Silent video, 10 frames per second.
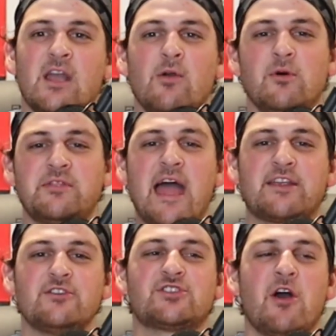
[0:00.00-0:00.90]
Well, thank
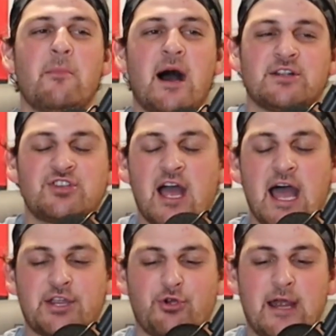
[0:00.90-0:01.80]
you so much.
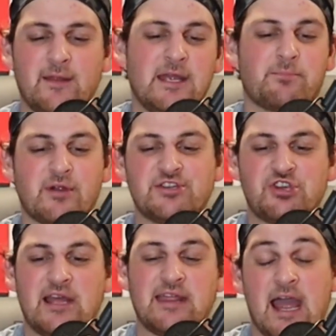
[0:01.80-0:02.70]
I greatly
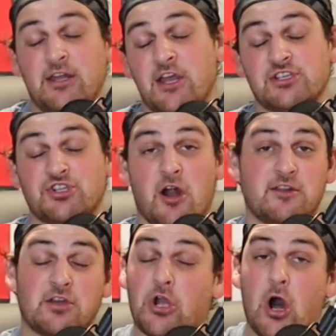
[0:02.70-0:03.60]
appreciate that. I know you started
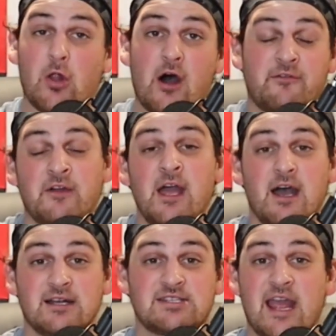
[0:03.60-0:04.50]
the call off
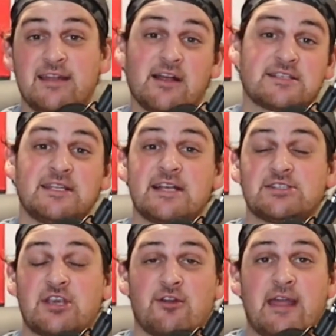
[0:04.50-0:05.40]
saying it doesn't
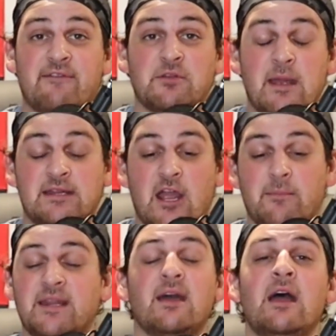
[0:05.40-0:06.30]
necessarily have to make the air,
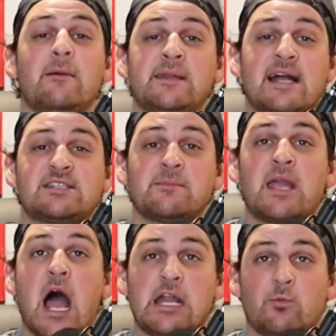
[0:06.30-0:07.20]
but that's some
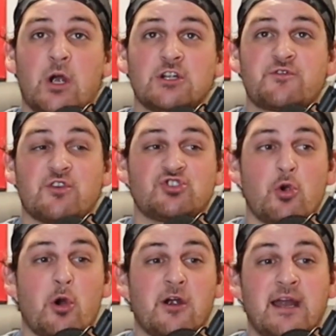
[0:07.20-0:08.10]
kind words for
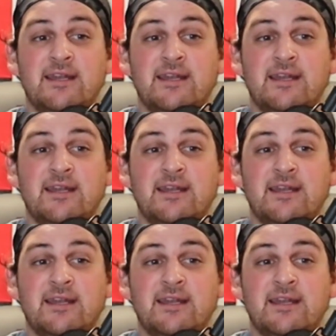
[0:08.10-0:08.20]
sure.